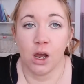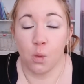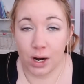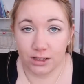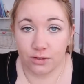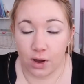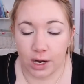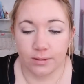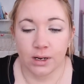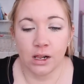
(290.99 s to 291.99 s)
One is
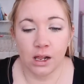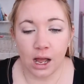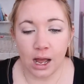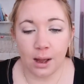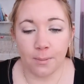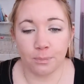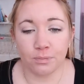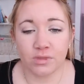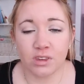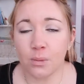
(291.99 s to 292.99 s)
fine.
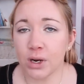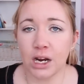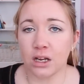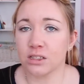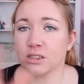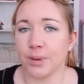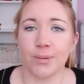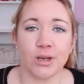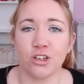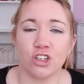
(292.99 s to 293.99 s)
Someone else has
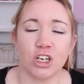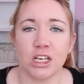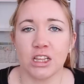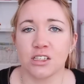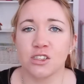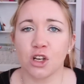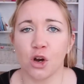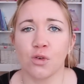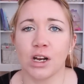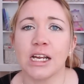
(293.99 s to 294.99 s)
been mentioning this
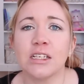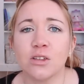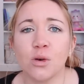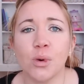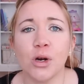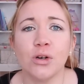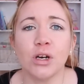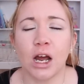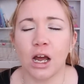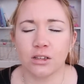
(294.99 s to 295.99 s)
slow release
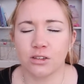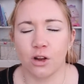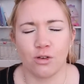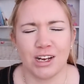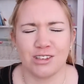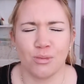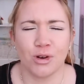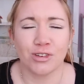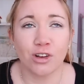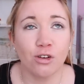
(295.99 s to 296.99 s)

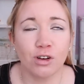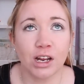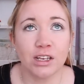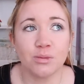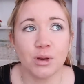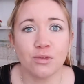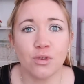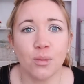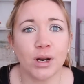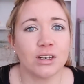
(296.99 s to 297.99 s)

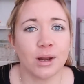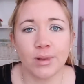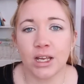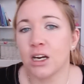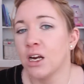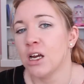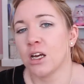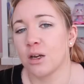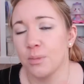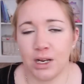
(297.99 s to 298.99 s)
metformin tablet.
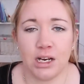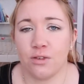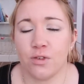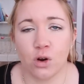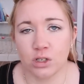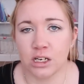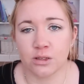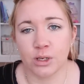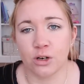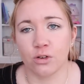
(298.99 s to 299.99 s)
Completely forgot to
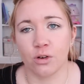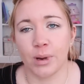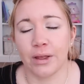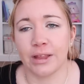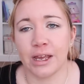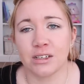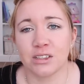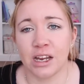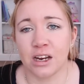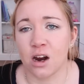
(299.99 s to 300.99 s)
ask my doctor about
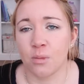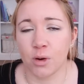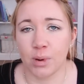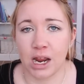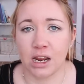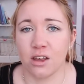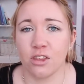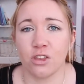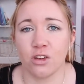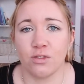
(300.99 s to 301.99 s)
that, and I'm not paying
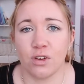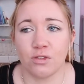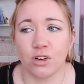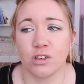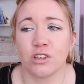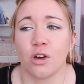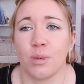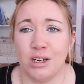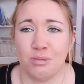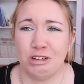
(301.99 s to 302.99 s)
another $35 to go
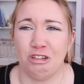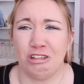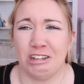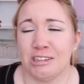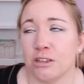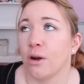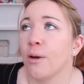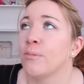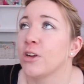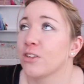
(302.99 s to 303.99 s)
back to my doctor,
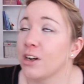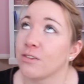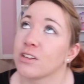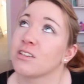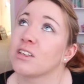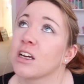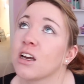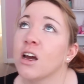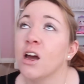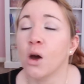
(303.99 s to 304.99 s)
I'm just gonna have to
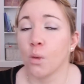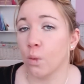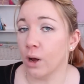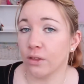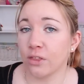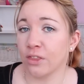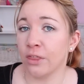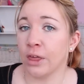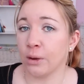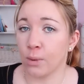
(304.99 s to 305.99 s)
stick with
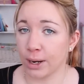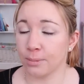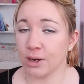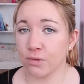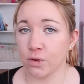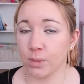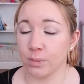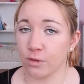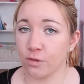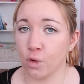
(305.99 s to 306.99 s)
the one
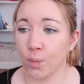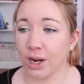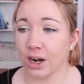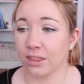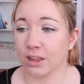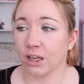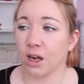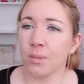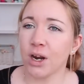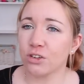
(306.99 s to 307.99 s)
metformin before bed. I think
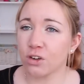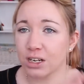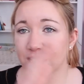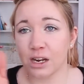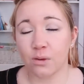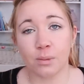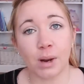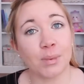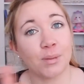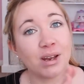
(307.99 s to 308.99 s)
I might try to take one
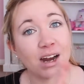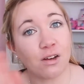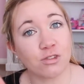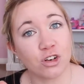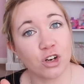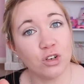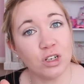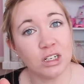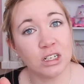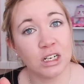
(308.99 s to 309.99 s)
maybe
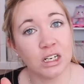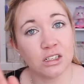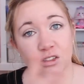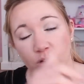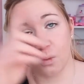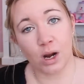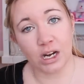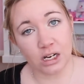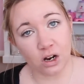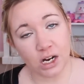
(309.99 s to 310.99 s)
mid-afternoon, So one
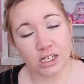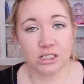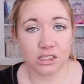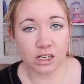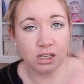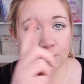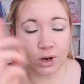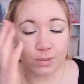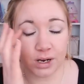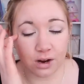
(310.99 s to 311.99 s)
at night and then
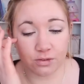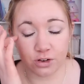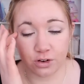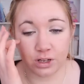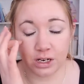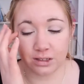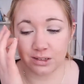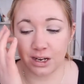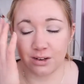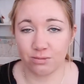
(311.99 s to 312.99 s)
one mid-afternoon the next
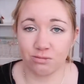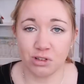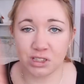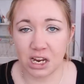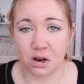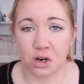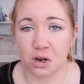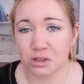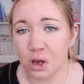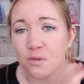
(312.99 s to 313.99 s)
day. We'll see how it
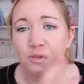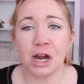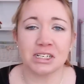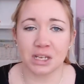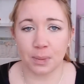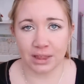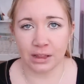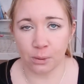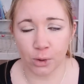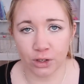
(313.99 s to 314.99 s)
goes. I'll find something
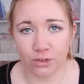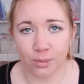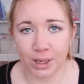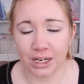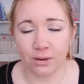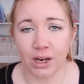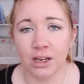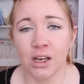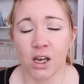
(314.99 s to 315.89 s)
that works for me anyway.